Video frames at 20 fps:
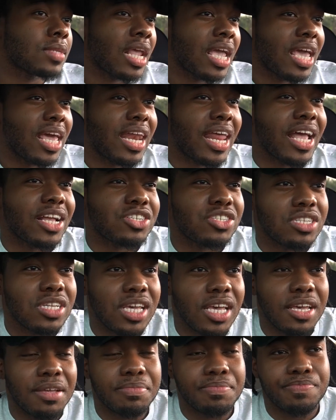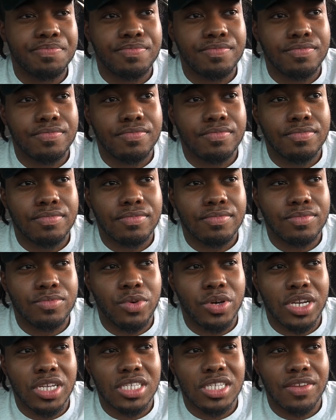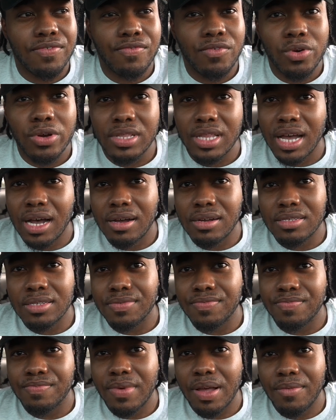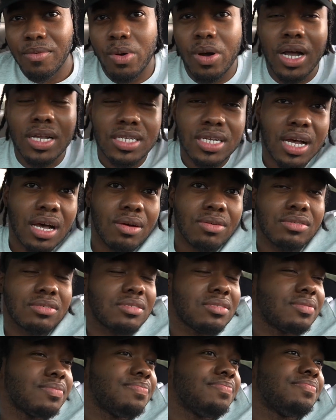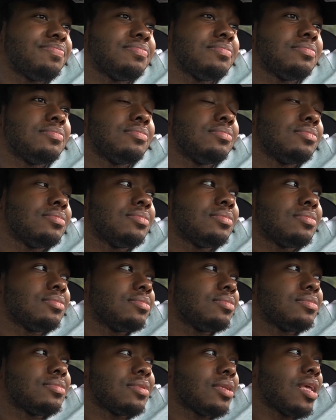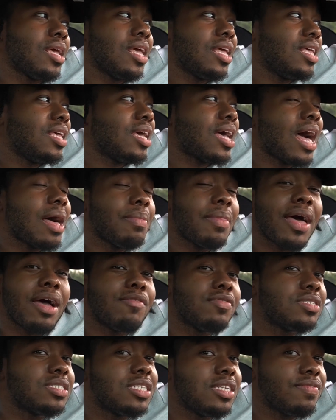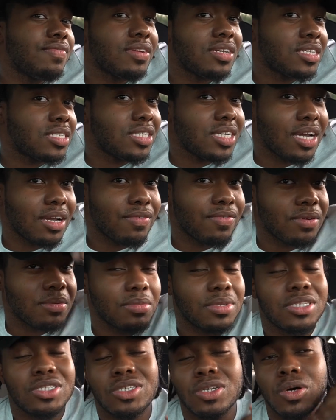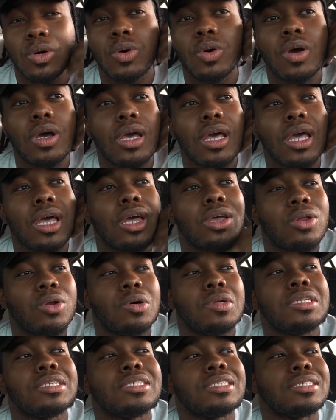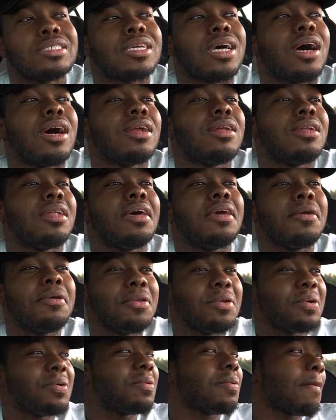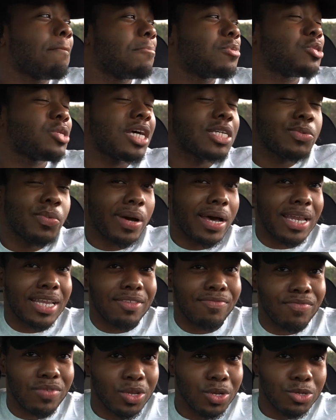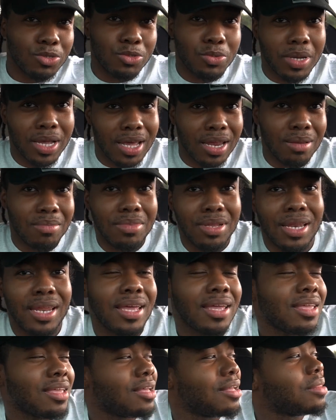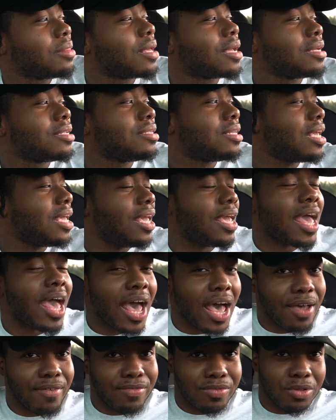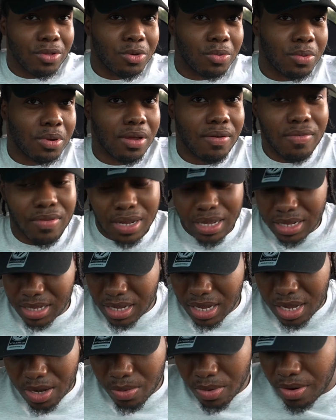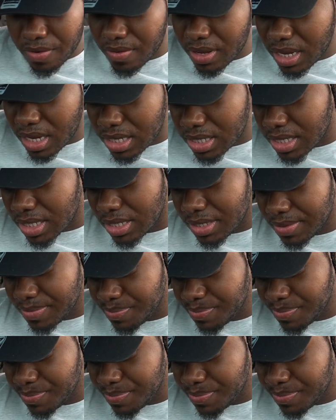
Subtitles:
And actually get, 4,000 watch hours? Yeah, I'm not receiving a check from this. So, you know, this is kind of like, you know, so that's why these videos will kind of be like a day after, whatever like that, whatever case it